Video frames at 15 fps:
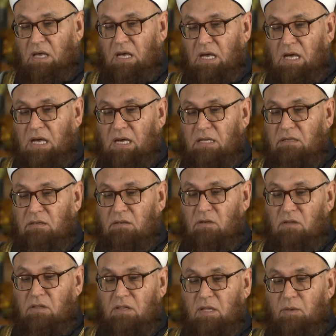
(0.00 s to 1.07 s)
and
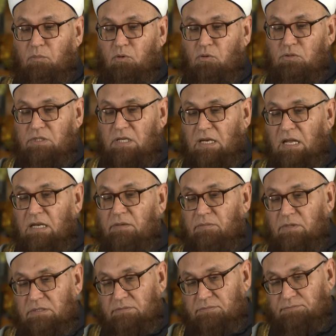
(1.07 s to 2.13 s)
they brought an
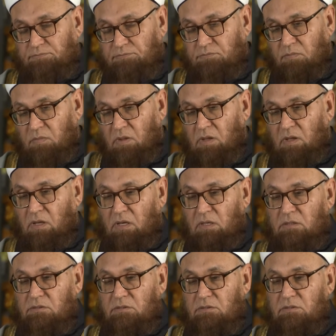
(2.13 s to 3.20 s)
animal,
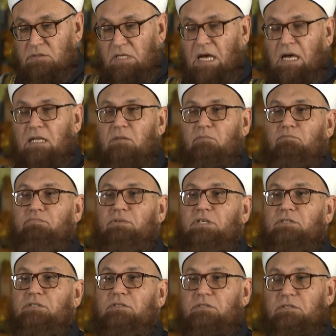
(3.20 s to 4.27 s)
style
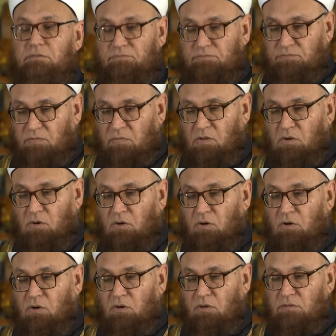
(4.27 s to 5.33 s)
beast
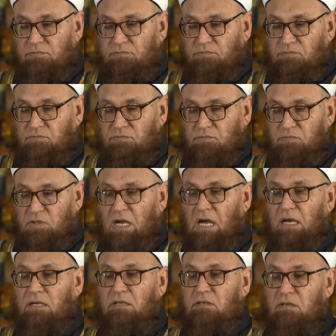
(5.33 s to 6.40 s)
or
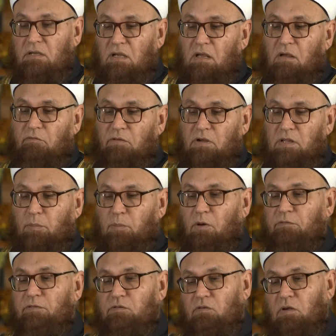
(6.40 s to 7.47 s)
ride for the
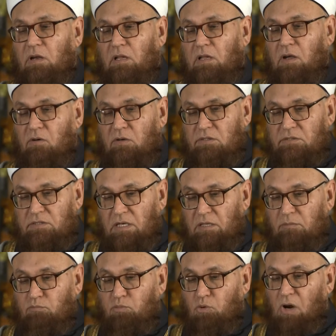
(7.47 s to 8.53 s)
Prophet sallallahu alaihi
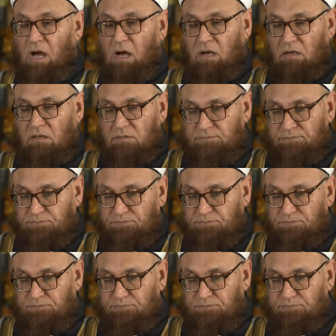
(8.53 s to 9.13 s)
wasallam, buraq.